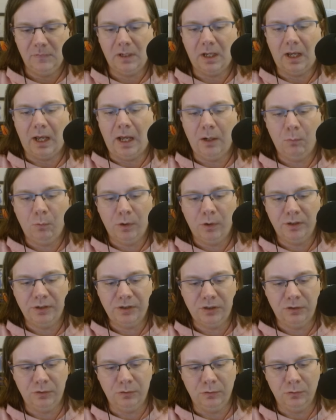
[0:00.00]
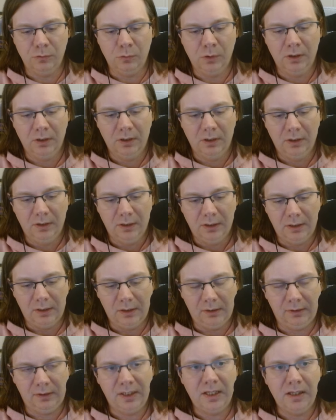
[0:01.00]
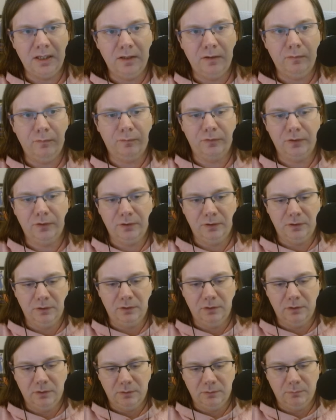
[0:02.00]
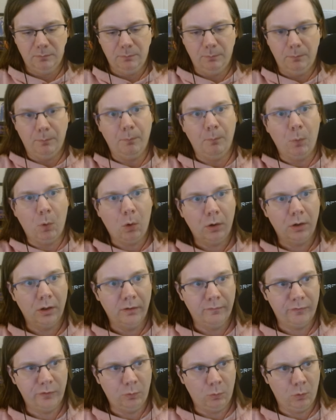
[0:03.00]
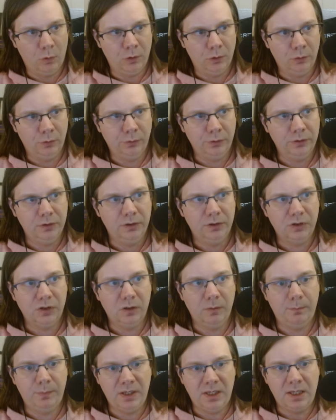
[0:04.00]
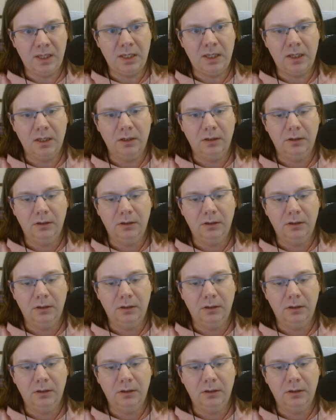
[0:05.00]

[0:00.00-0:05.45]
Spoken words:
I want to leave more of the world to be